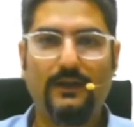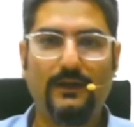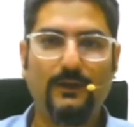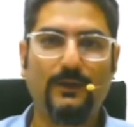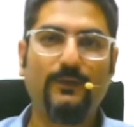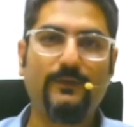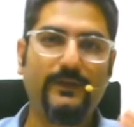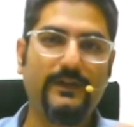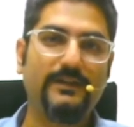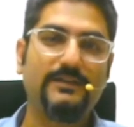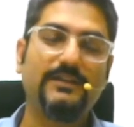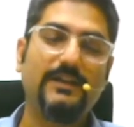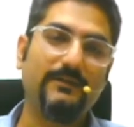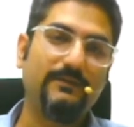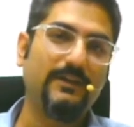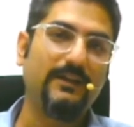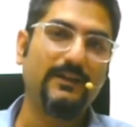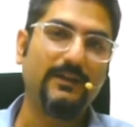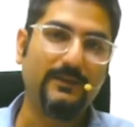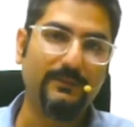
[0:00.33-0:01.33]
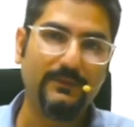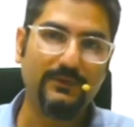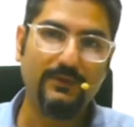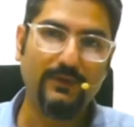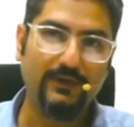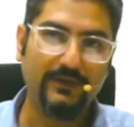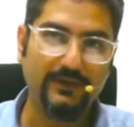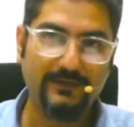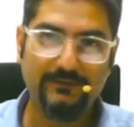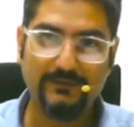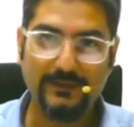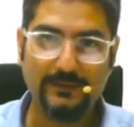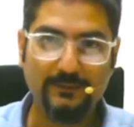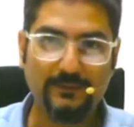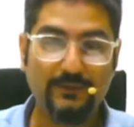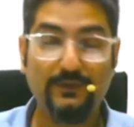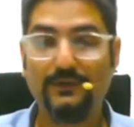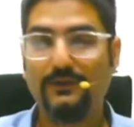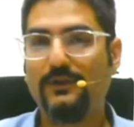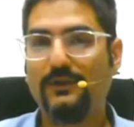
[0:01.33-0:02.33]
Hello friends, I welcome you all in one
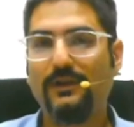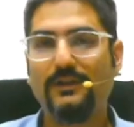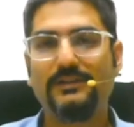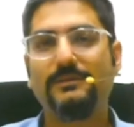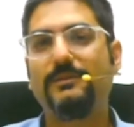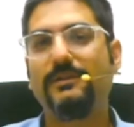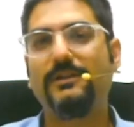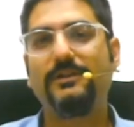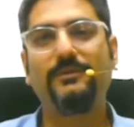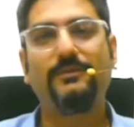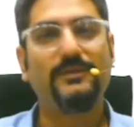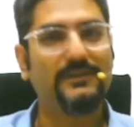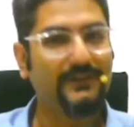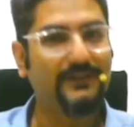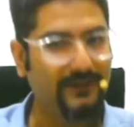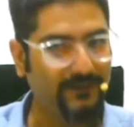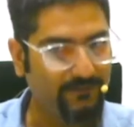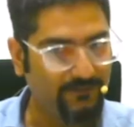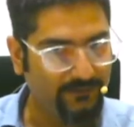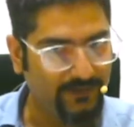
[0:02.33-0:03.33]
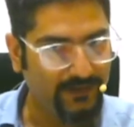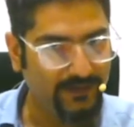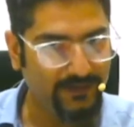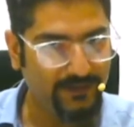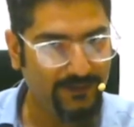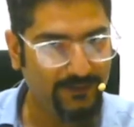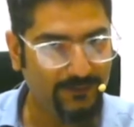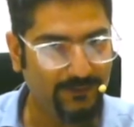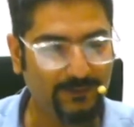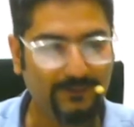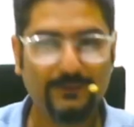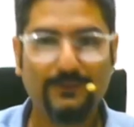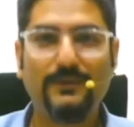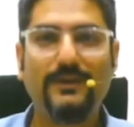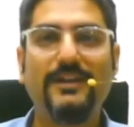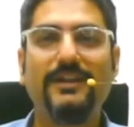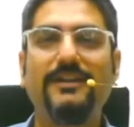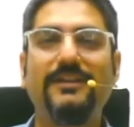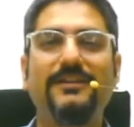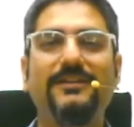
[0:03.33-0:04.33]
more knowledgeable interesting video.
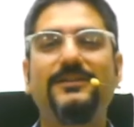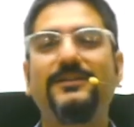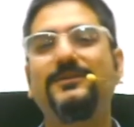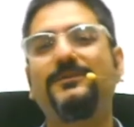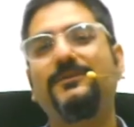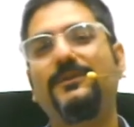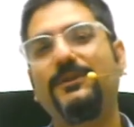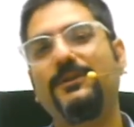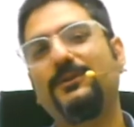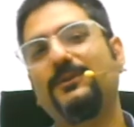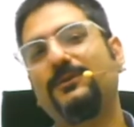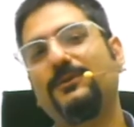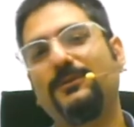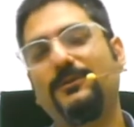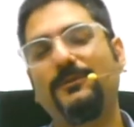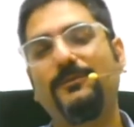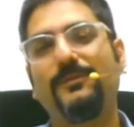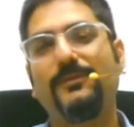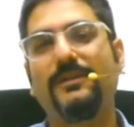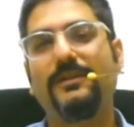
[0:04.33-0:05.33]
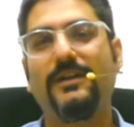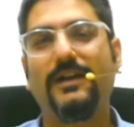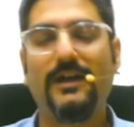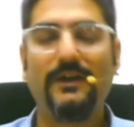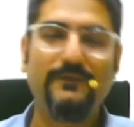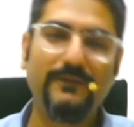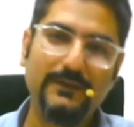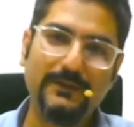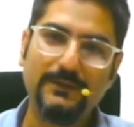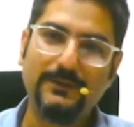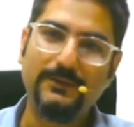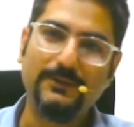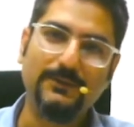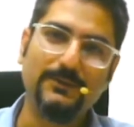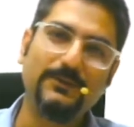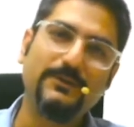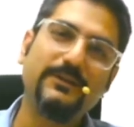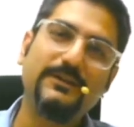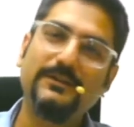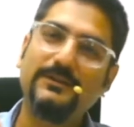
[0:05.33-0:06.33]
Today in this video, I will
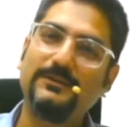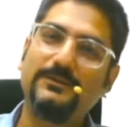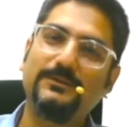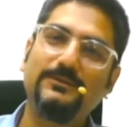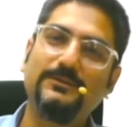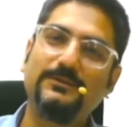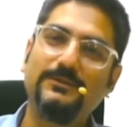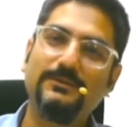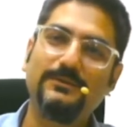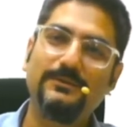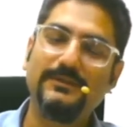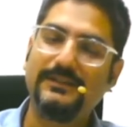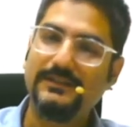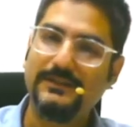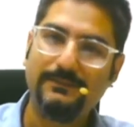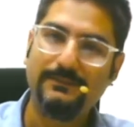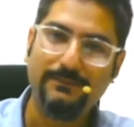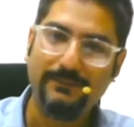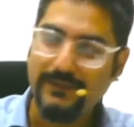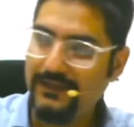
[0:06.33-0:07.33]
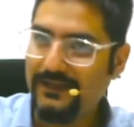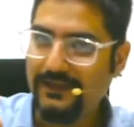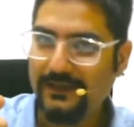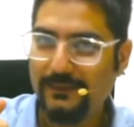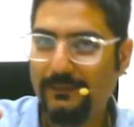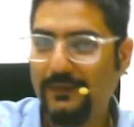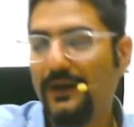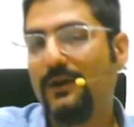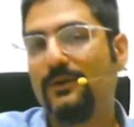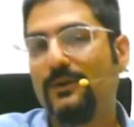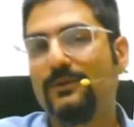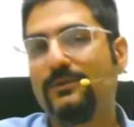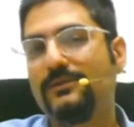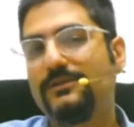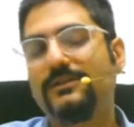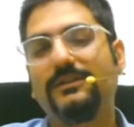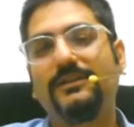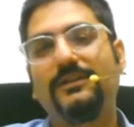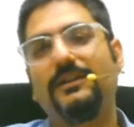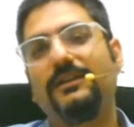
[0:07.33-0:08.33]
going to speak
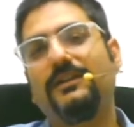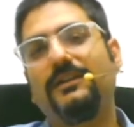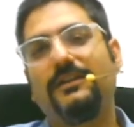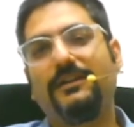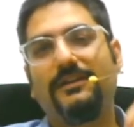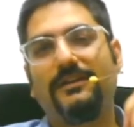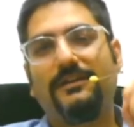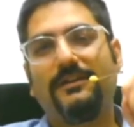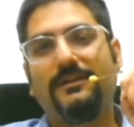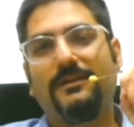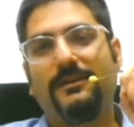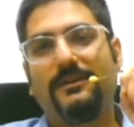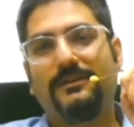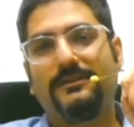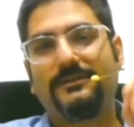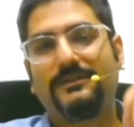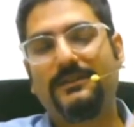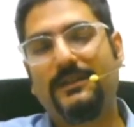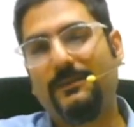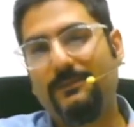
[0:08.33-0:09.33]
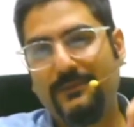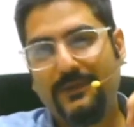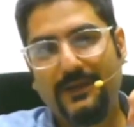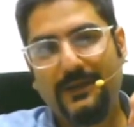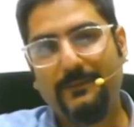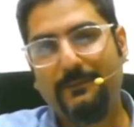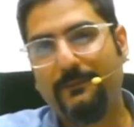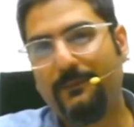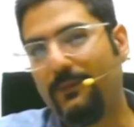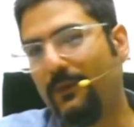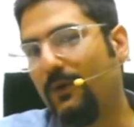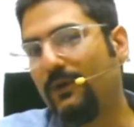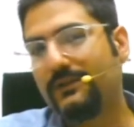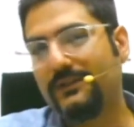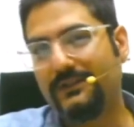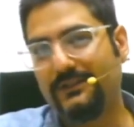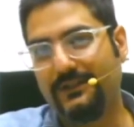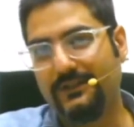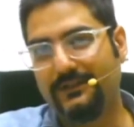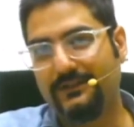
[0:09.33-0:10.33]
about some
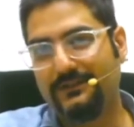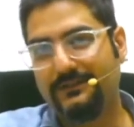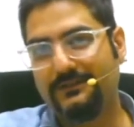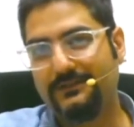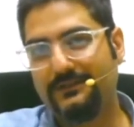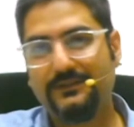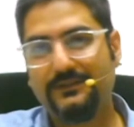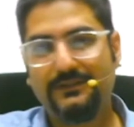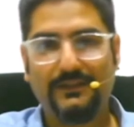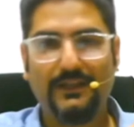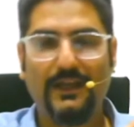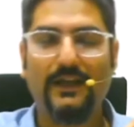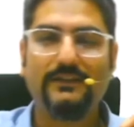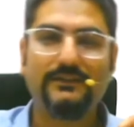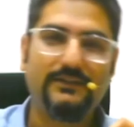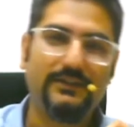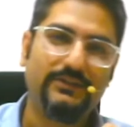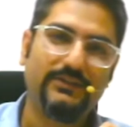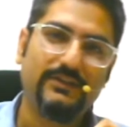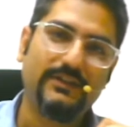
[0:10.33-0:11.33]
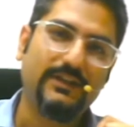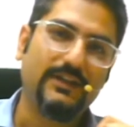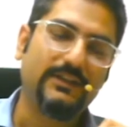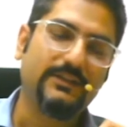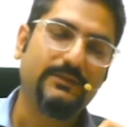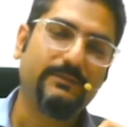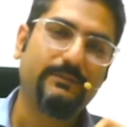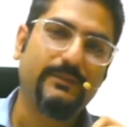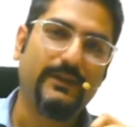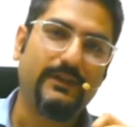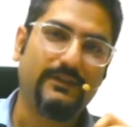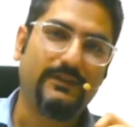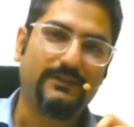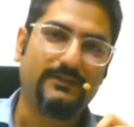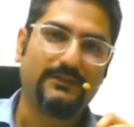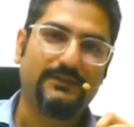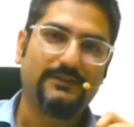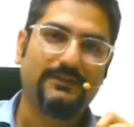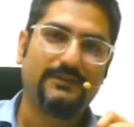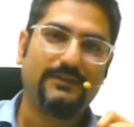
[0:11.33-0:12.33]
important taxation aspect
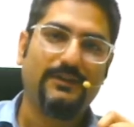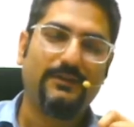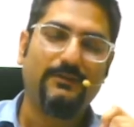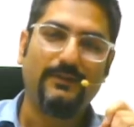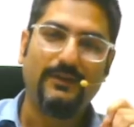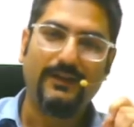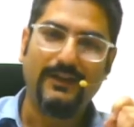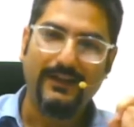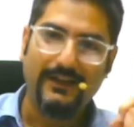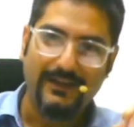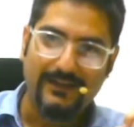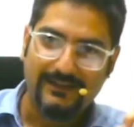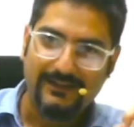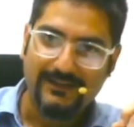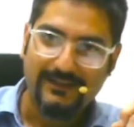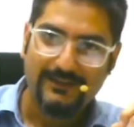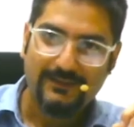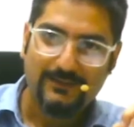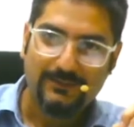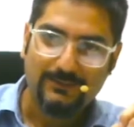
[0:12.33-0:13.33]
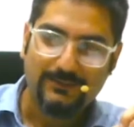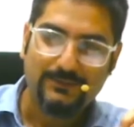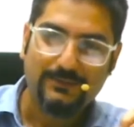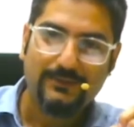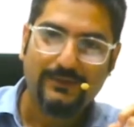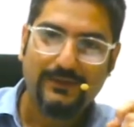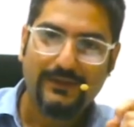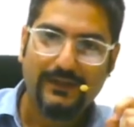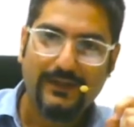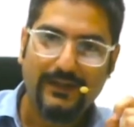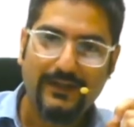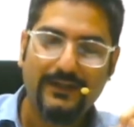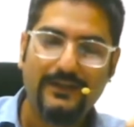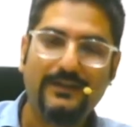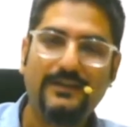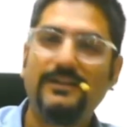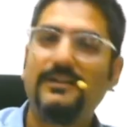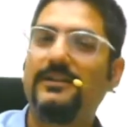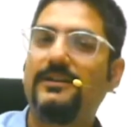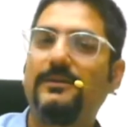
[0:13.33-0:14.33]
relating to
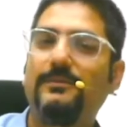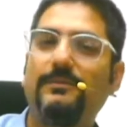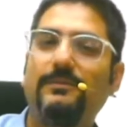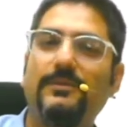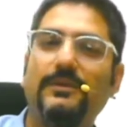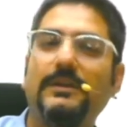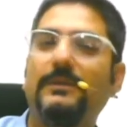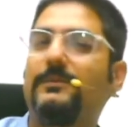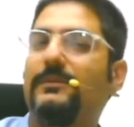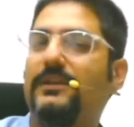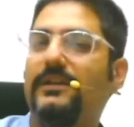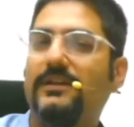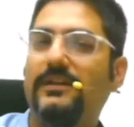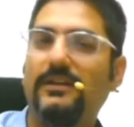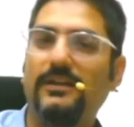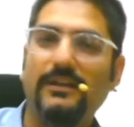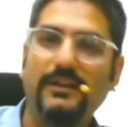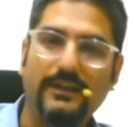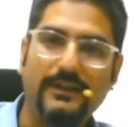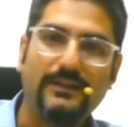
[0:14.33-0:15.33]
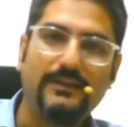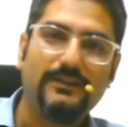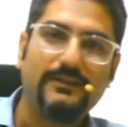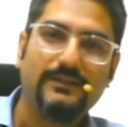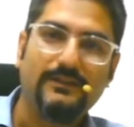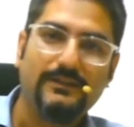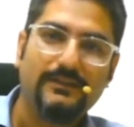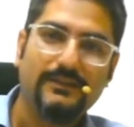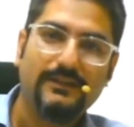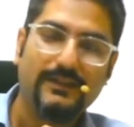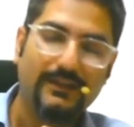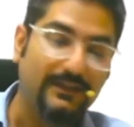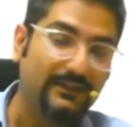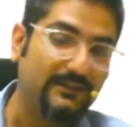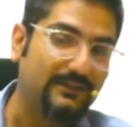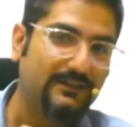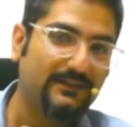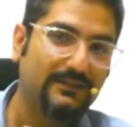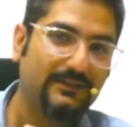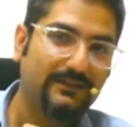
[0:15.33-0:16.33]
Indian Premier League.
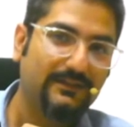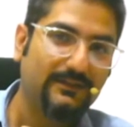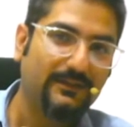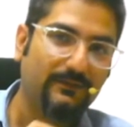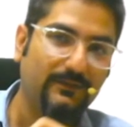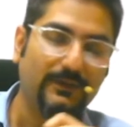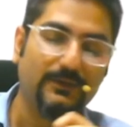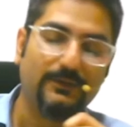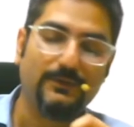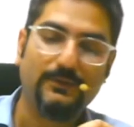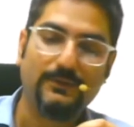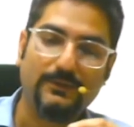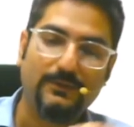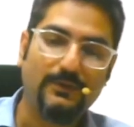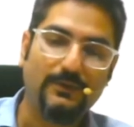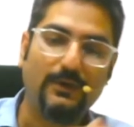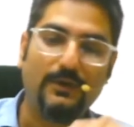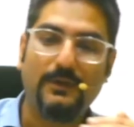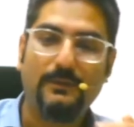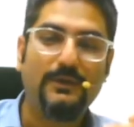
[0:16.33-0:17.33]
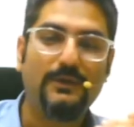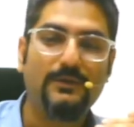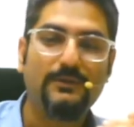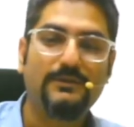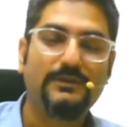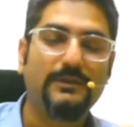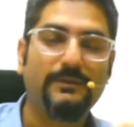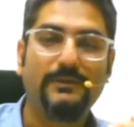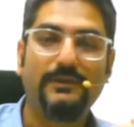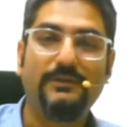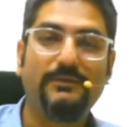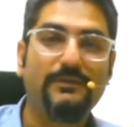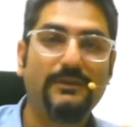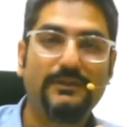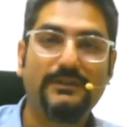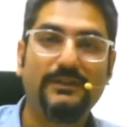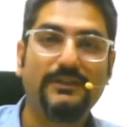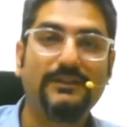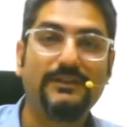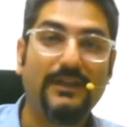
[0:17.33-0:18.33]
Yes, we're going to talk about some
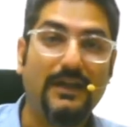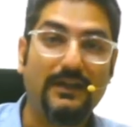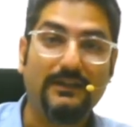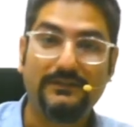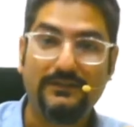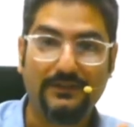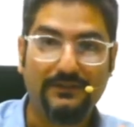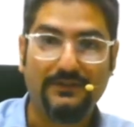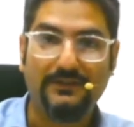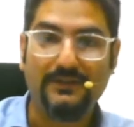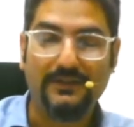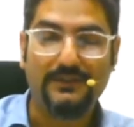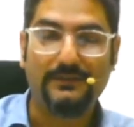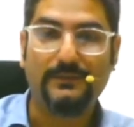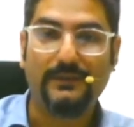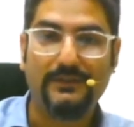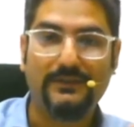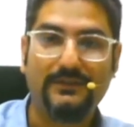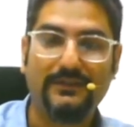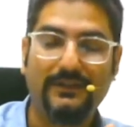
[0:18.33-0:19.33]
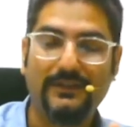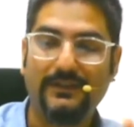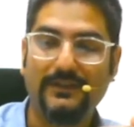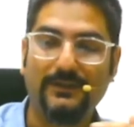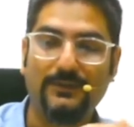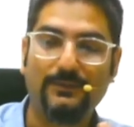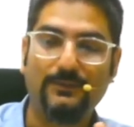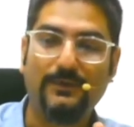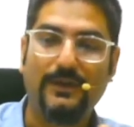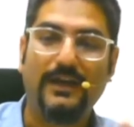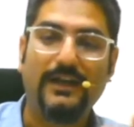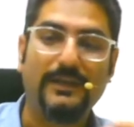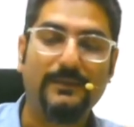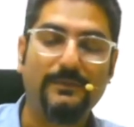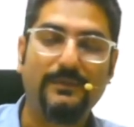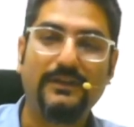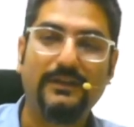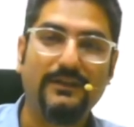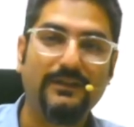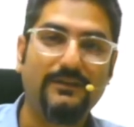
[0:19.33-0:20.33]
interesting taxation aspects relating to
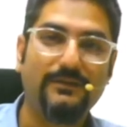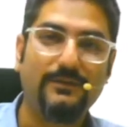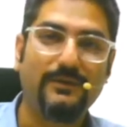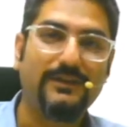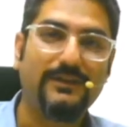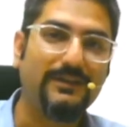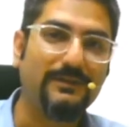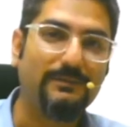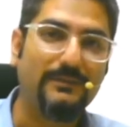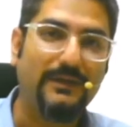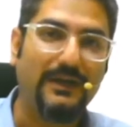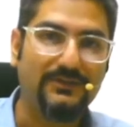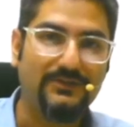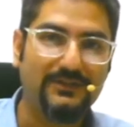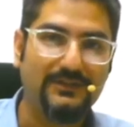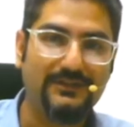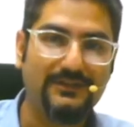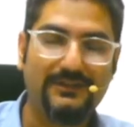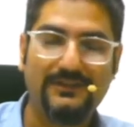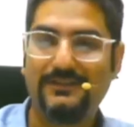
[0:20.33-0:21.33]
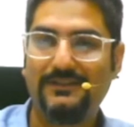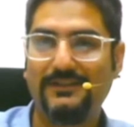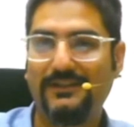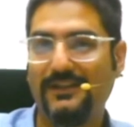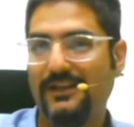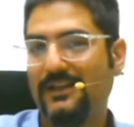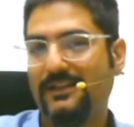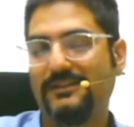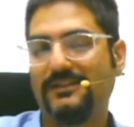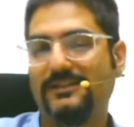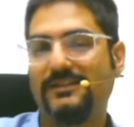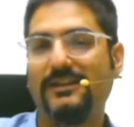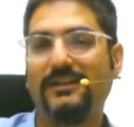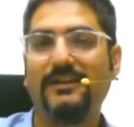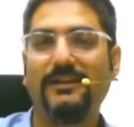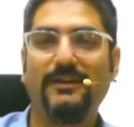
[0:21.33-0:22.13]
IPL cricket matches. Yes,